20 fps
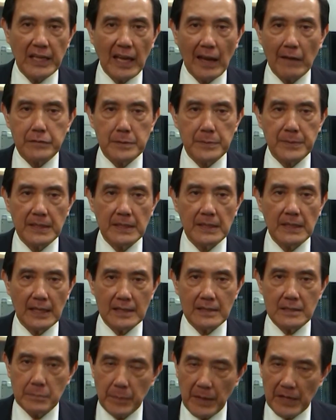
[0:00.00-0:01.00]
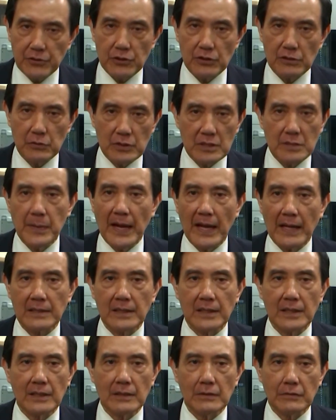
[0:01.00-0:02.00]
gives me a special respect
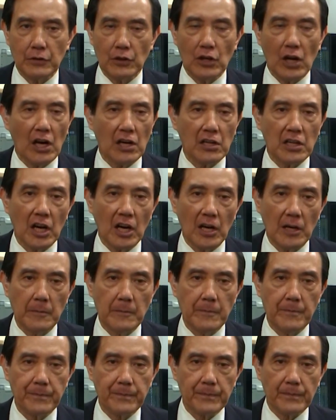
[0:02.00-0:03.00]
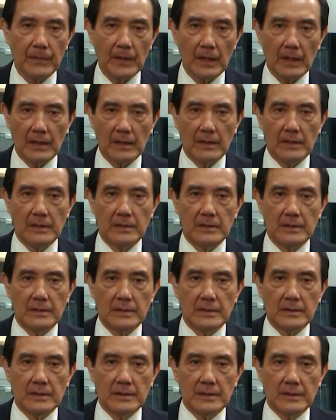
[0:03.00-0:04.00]
for Hong Kong.
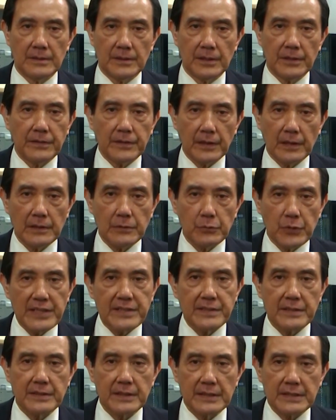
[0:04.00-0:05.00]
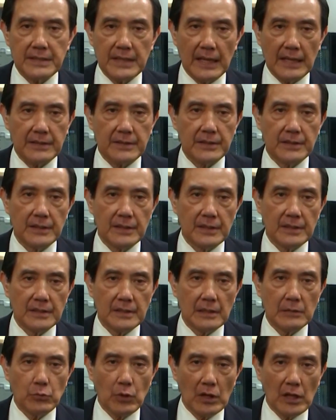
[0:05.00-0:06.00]
The third reason is that
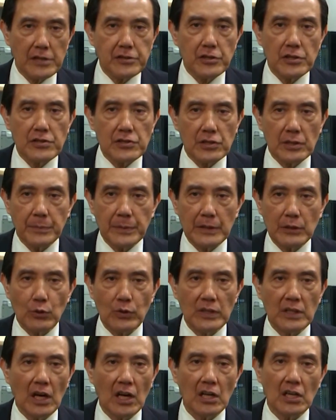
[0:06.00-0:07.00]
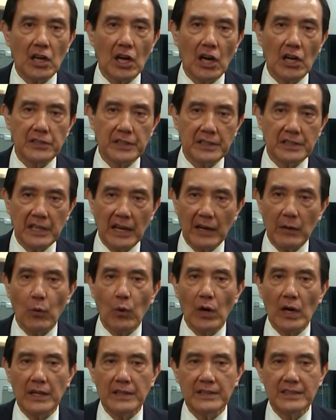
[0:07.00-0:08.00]
the relationship between Hong Kong and
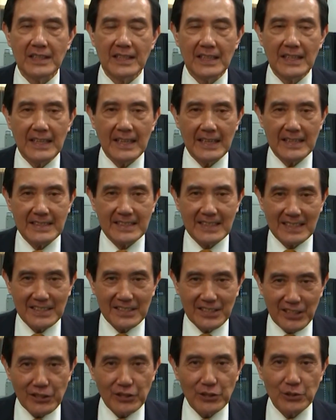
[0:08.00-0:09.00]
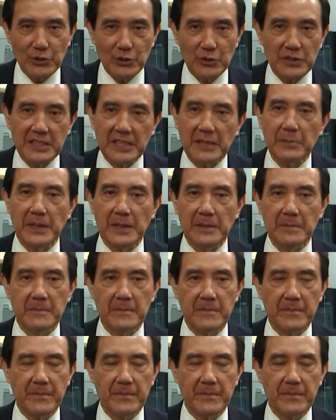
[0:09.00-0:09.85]
Taiwan has continued to deepen.